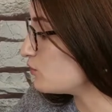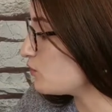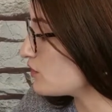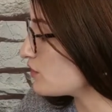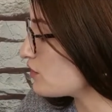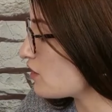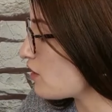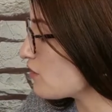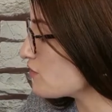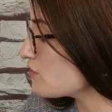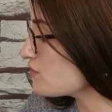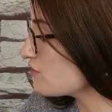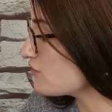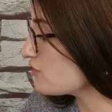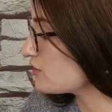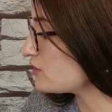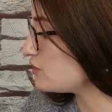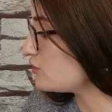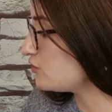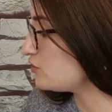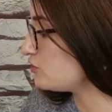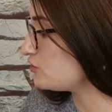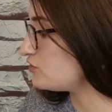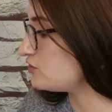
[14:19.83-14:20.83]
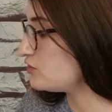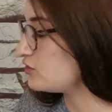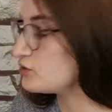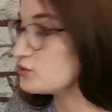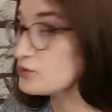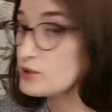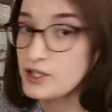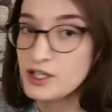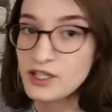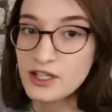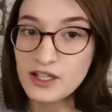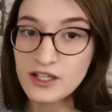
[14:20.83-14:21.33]
One other thing you could
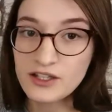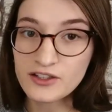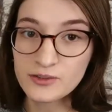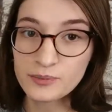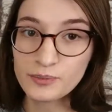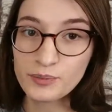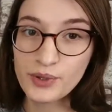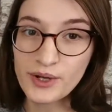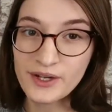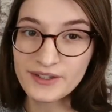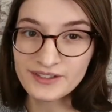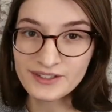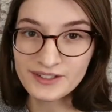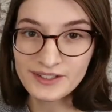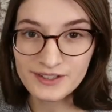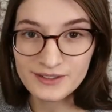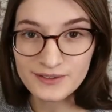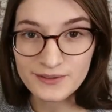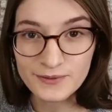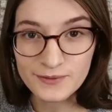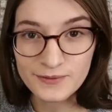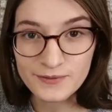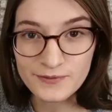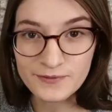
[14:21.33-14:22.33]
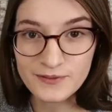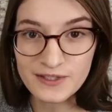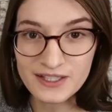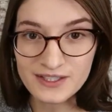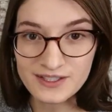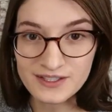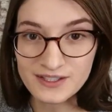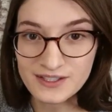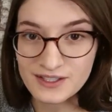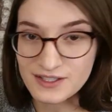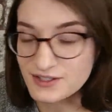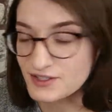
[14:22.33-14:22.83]
do is press its
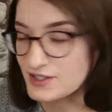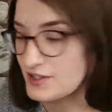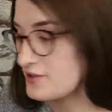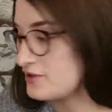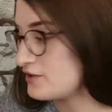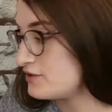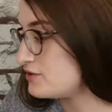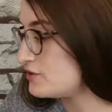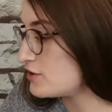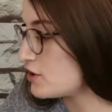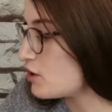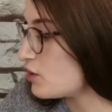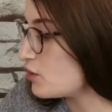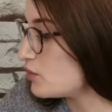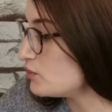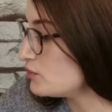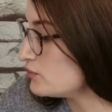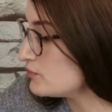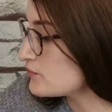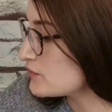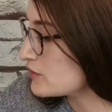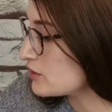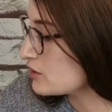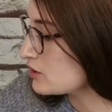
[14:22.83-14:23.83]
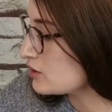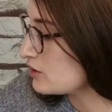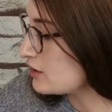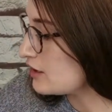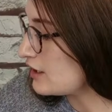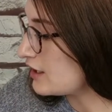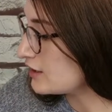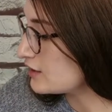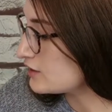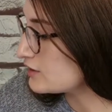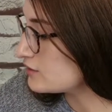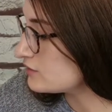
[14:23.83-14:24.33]
feet into the dough,
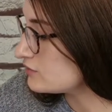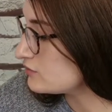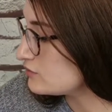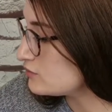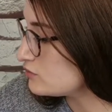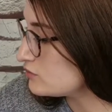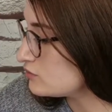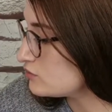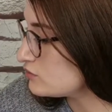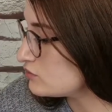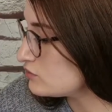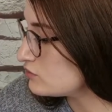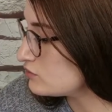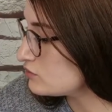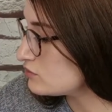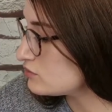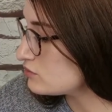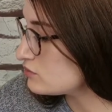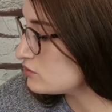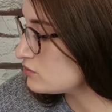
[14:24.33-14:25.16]
like doo,